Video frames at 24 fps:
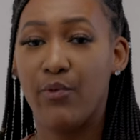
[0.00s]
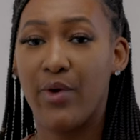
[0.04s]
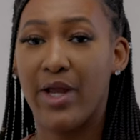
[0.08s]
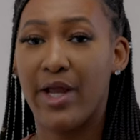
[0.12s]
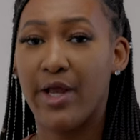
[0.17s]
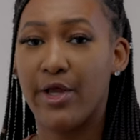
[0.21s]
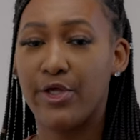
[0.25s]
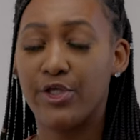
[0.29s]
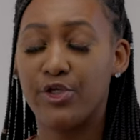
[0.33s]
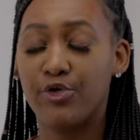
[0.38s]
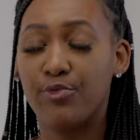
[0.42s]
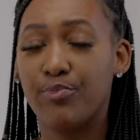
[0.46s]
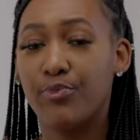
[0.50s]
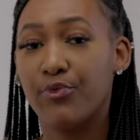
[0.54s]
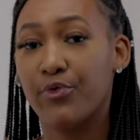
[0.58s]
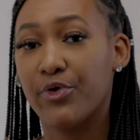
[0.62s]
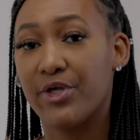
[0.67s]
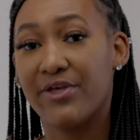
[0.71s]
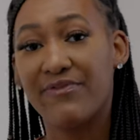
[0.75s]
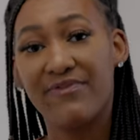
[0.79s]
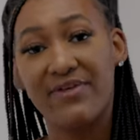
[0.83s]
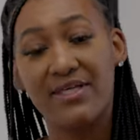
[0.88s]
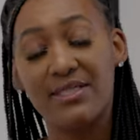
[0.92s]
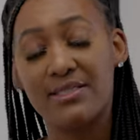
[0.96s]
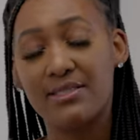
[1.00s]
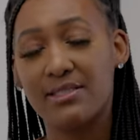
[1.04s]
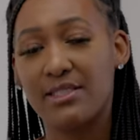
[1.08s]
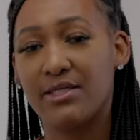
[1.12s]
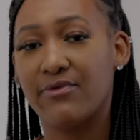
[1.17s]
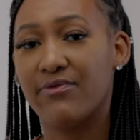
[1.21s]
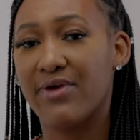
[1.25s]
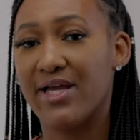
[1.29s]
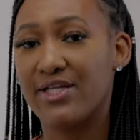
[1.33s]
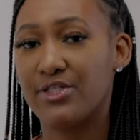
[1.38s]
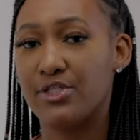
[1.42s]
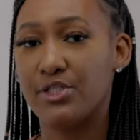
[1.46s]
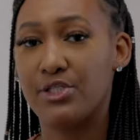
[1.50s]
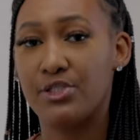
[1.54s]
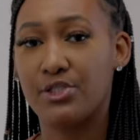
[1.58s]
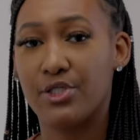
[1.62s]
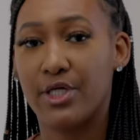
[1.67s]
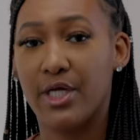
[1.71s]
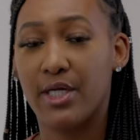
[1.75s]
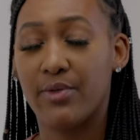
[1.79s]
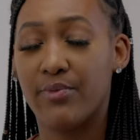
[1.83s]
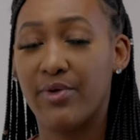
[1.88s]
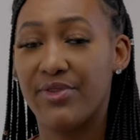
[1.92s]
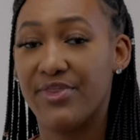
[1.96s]
where you previously
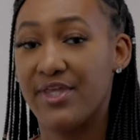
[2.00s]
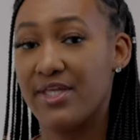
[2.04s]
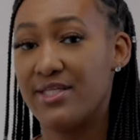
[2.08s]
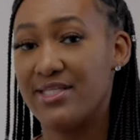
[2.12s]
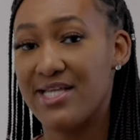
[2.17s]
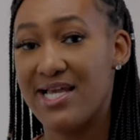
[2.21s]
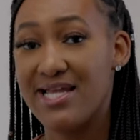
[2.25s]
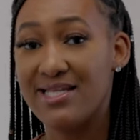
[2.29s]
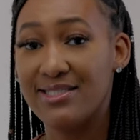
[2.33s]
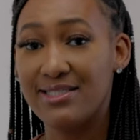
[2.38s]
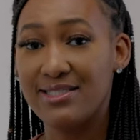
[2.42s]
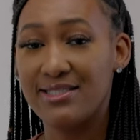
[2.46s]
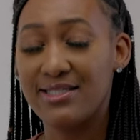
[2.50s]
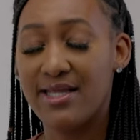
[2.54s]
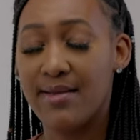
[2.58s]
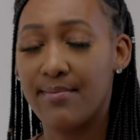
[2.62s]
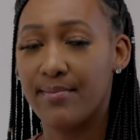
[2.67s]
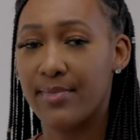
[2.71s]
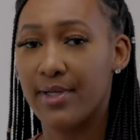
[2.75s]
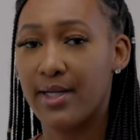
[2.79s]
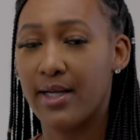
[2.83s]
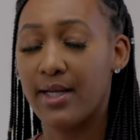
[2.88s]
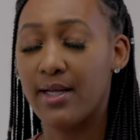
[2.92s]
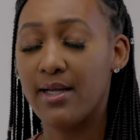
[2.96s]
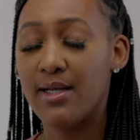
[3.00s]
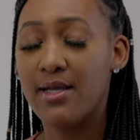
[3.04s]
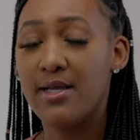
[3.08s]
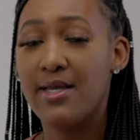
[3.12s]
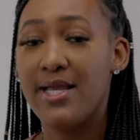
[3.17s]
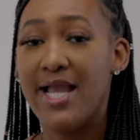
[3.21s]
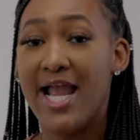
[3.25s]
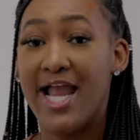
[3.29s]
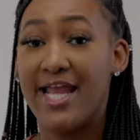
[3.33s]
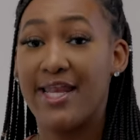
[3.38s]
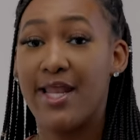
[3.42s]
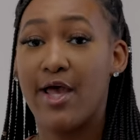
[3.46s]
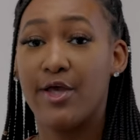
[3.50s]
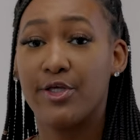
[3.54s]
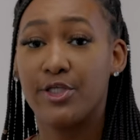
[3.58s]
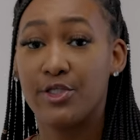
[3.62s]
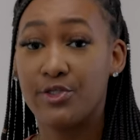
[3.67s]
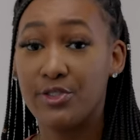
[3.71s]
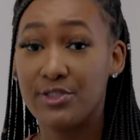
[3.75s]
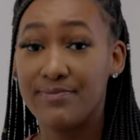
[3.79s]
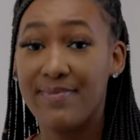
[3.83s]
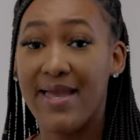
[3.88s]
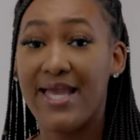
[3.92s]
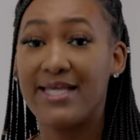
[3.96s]
registered with a DUNS number, and I'll
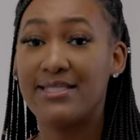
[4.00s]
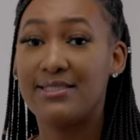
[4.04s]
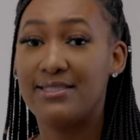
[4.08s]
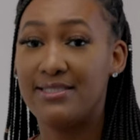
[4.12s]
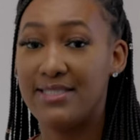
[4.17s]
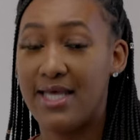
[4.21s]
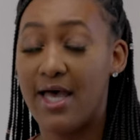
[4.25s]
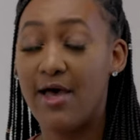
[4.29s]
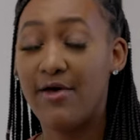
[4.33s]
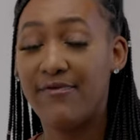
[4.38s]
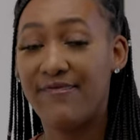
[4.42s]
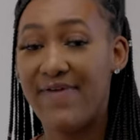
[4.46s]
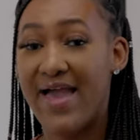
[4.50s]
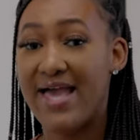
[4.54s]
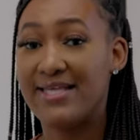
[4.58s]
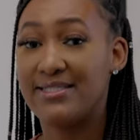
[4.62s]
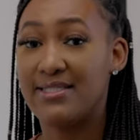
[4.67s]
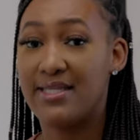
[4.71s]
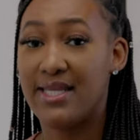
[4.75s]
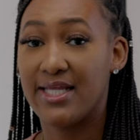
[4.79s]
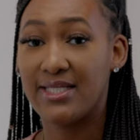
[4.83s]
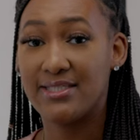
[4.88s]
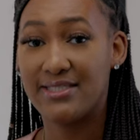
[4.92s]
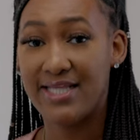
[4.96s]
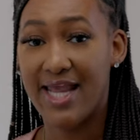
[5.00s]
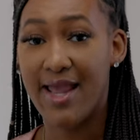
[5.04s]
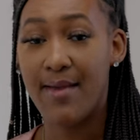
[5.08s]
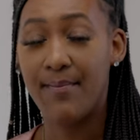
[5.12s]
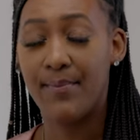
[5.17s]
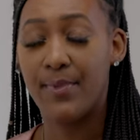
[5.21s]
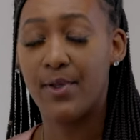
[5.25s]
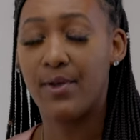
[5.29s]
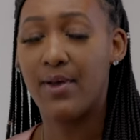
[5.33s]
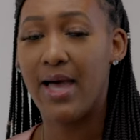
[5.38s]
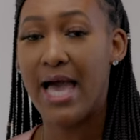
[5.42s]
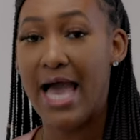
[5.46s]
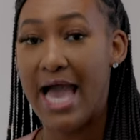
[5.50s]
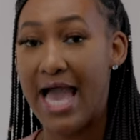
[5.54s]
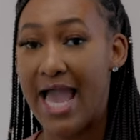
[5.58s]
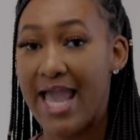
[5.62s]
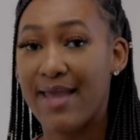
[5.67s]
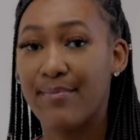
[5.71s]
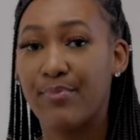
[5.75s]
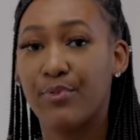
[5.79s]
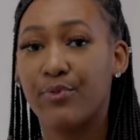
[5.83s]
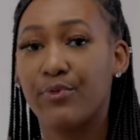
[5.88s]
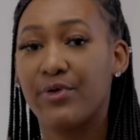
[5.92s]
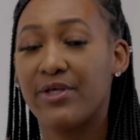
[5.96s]
use myself as an example,
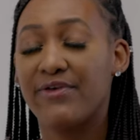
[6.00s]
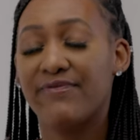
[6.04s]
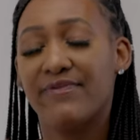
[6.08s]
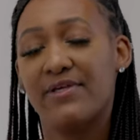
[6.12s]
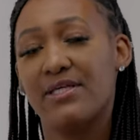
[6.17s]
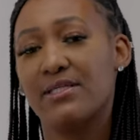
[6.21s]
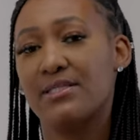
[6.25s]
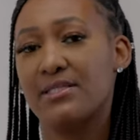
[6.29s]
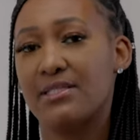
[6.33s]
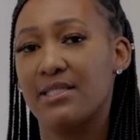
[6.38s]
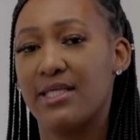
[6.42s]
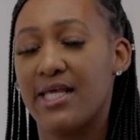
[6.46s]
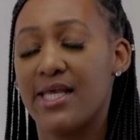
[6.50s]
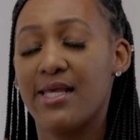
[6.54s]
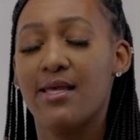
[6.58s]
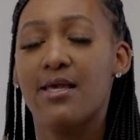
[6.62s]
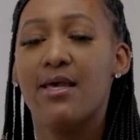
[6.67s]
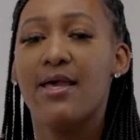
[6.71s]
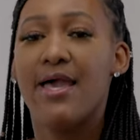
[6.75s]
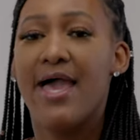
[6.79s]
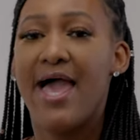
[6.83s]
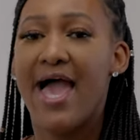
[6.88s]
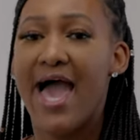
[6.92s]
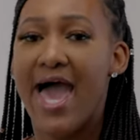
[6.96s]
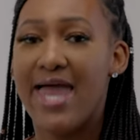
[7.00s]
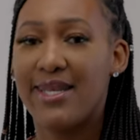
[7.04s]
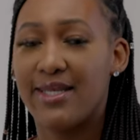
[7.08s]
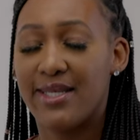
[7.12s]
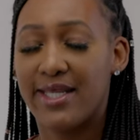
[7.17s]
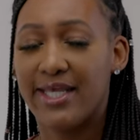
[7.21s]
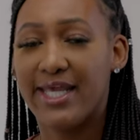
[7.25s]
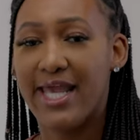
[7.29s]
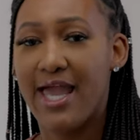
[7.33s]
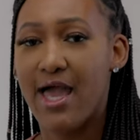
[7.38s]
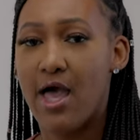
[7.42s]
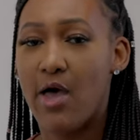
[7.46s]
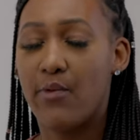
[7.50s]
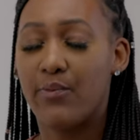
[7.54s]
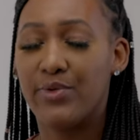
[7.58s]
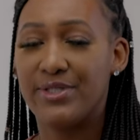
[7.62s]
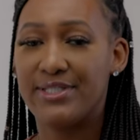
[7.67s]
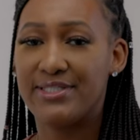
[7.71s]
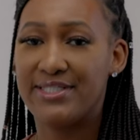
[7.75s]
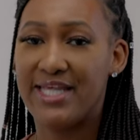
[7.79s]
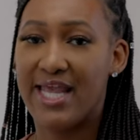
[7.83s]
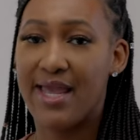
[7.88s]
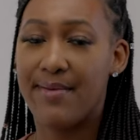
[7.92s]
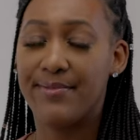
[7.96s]
I previously had an account
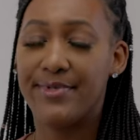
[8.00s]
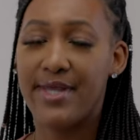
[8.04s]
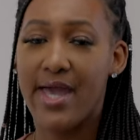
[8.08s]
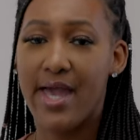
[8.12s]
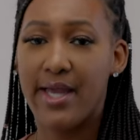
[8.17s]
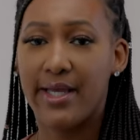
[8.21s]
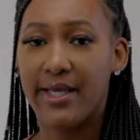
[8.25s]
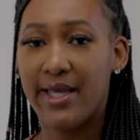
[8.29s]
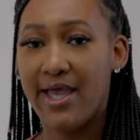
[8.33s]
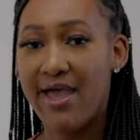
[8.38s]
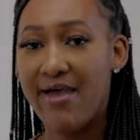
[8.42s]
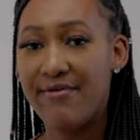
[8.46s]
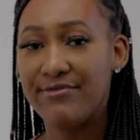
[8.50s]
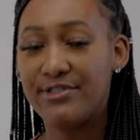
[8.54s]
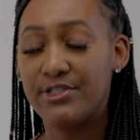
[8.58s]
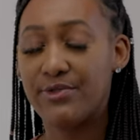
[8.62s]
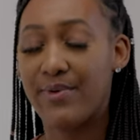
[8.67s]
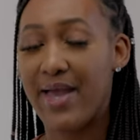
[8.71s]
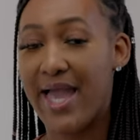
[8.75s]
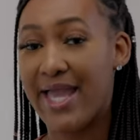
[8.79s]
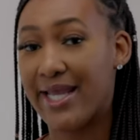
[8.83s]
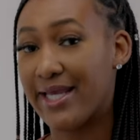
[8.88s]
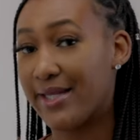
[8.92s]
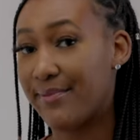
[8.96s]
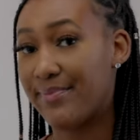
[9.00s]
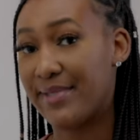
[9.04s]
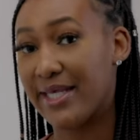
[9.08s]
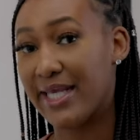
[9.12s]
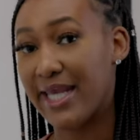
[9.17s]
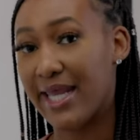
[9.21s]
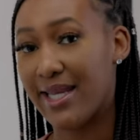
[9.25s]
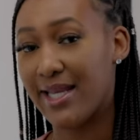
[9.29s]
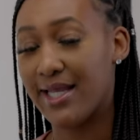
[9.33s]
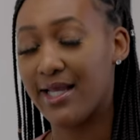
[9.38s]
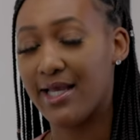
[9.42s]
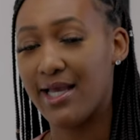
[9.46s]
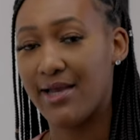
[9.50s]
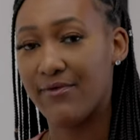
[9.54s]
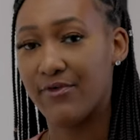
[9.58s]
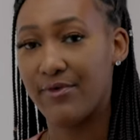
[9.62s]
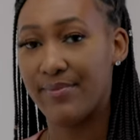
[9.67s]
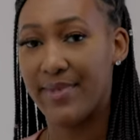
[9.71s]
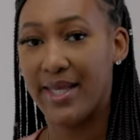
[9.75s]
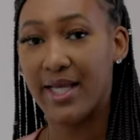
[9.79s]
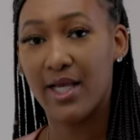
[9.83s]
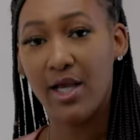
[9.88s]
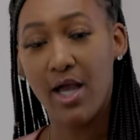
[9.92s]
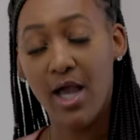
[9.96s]
with SAM.gov so I could be getting
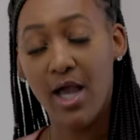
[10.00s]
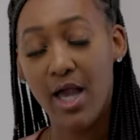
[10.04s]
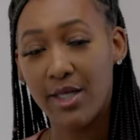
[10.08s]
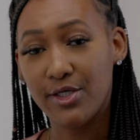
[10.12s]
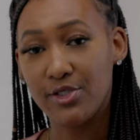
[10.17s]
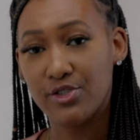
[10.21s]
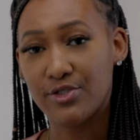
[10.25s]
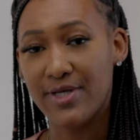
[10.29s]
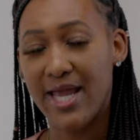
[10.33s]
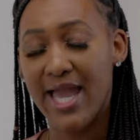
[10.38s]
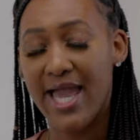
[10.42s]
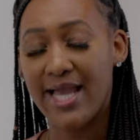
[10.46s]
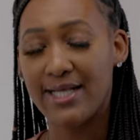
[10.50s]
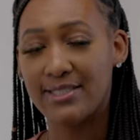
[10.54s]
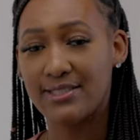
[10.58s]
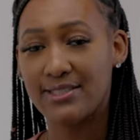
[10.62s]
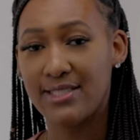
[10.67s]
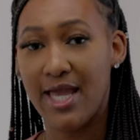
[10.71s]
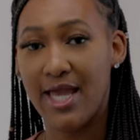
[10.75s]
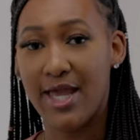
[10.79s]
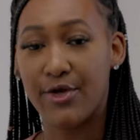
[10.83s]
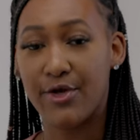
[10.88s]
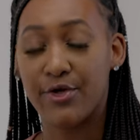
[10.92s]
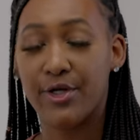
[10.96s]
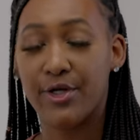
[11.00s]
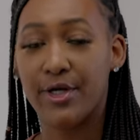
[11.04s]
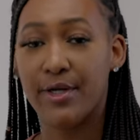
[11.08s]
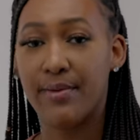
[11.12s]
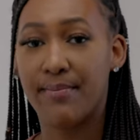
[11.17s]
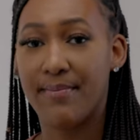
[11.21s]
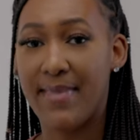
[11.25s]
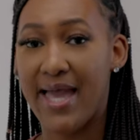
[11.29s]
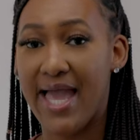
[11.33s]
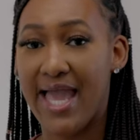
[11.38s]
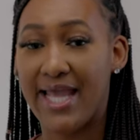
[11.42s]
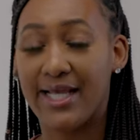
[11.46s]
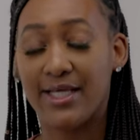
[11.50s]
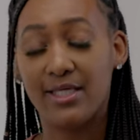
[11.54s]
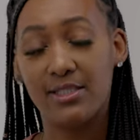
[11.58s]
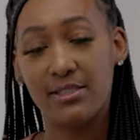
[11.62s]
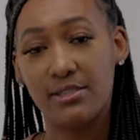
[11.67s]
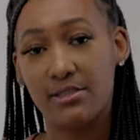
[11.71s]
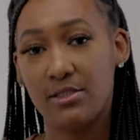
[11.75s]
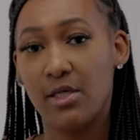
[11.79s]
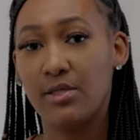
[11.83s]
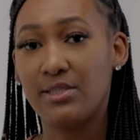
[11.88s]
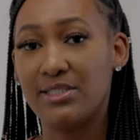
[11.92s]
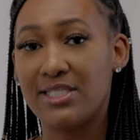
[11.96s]
government contracts under my
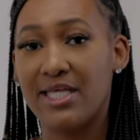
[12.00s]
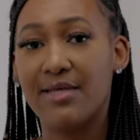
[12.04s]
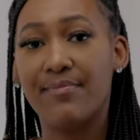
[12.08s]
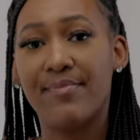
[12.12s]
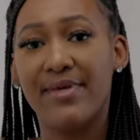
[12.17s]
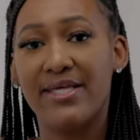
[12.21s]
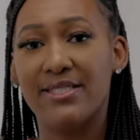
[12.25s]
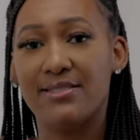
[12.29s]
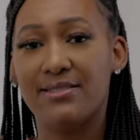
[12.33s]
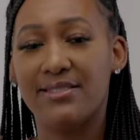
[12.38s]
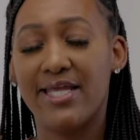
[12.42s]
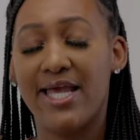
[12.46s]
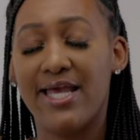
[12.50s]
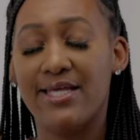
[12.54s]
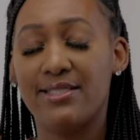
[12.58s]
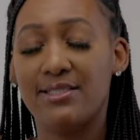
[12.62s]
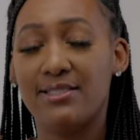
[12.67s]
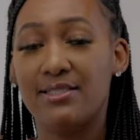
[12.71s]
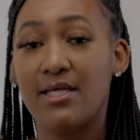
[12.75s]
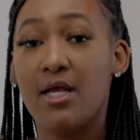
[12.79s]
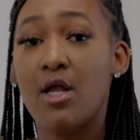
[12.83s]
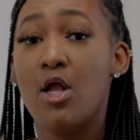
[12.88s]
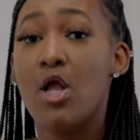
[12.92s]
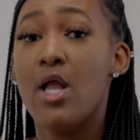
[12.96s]
consulting business.